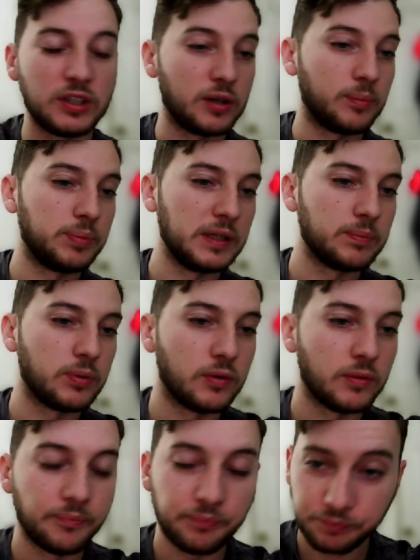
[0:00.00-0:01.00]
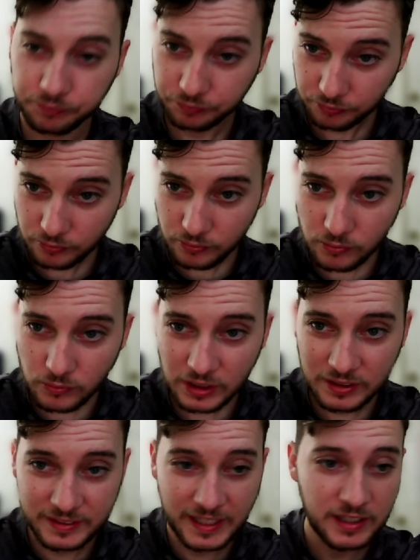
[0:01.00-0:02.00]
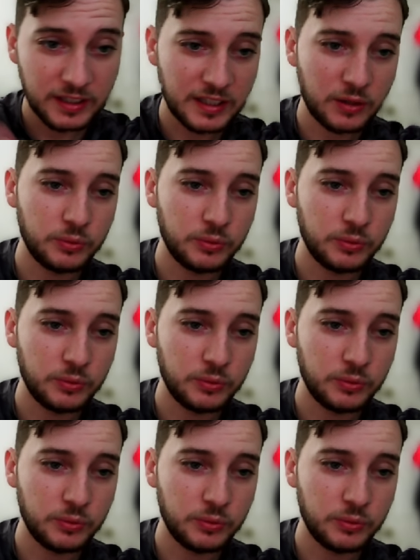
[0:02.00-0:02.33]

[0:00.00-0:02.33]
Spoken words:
people data that we